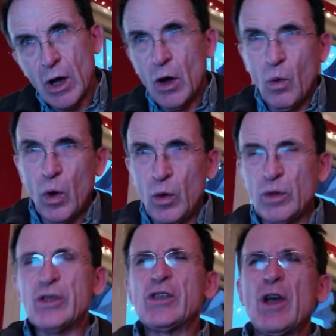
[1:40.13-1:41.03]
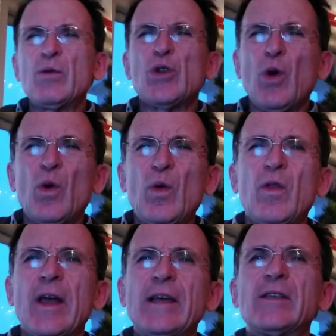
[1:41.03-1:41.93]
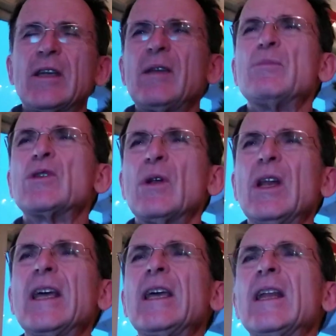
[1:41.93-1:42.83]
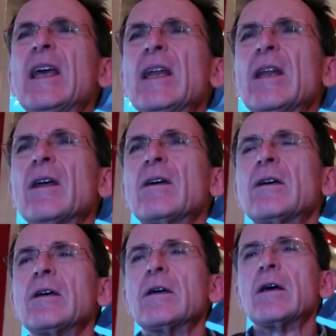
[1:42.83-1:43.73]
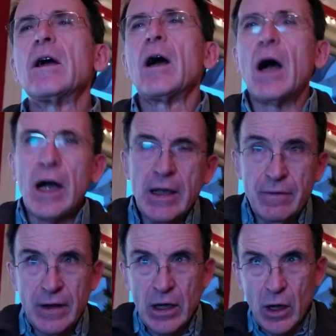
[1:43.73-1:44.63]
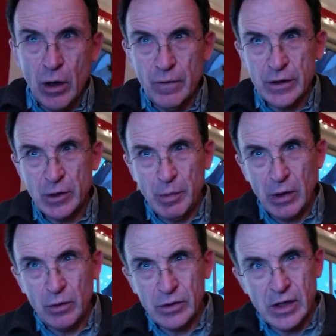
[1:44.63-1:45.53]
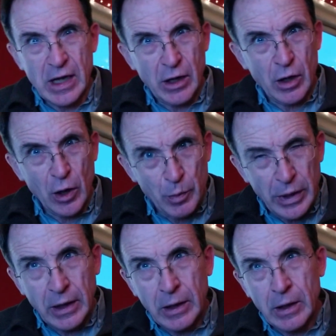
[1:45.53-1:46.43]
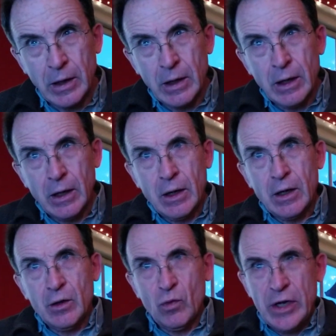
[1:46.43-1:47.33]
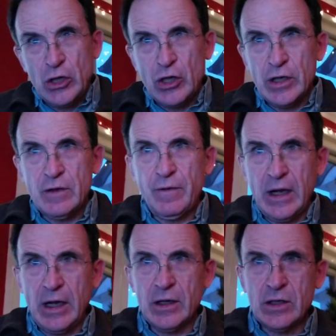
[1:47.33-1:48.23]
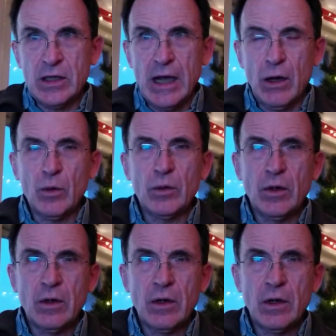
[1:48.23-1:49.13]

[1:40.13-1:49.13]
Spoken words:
Walls so tall they seem to lean in. Ivy overspills their coping, reaches fingers down.